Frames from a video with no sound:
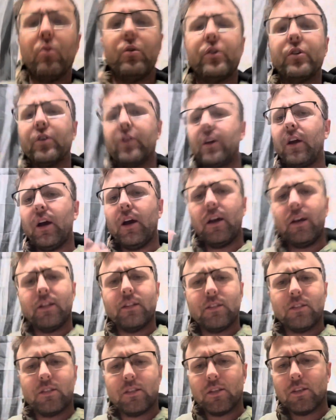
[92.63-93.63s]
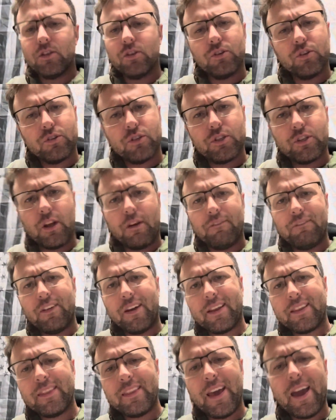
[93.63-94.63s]
your guns, your stuff
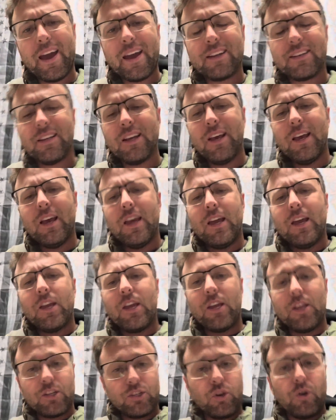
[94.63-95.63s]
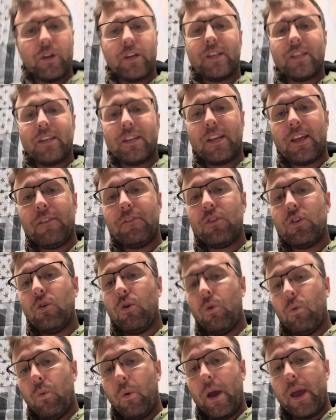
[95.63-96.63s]
like that, it's going to give you
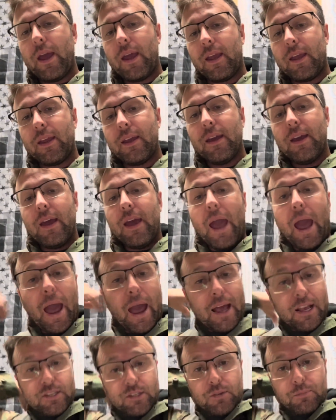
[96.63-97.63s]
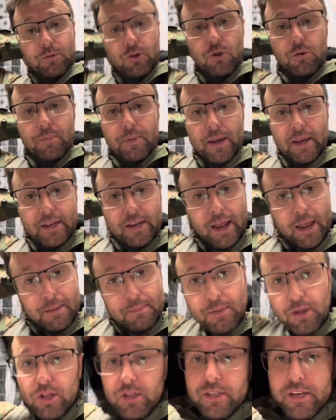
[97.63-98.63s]
away as if you being a
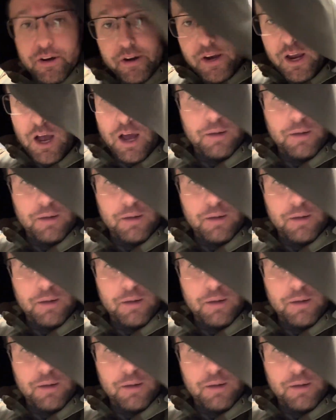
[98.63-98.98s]
military